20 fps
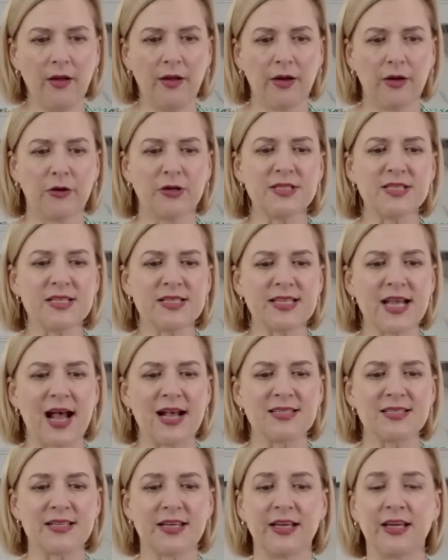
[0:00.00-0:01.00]
Chris is
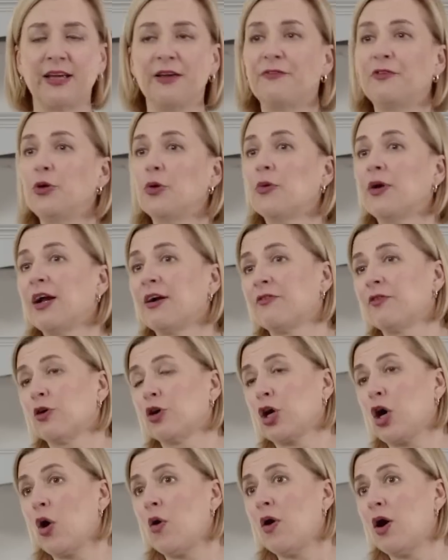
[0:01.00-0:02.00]
asking if you would ever
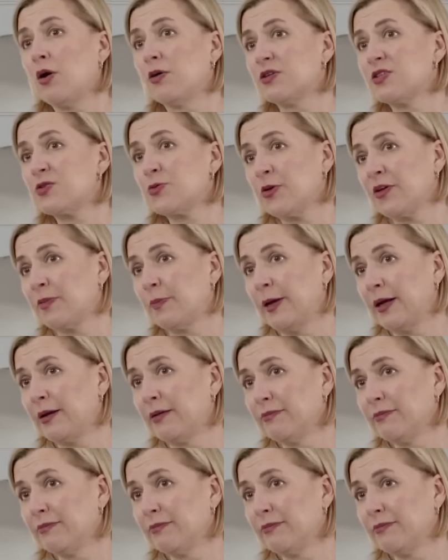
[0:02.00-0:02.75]
co-host with me.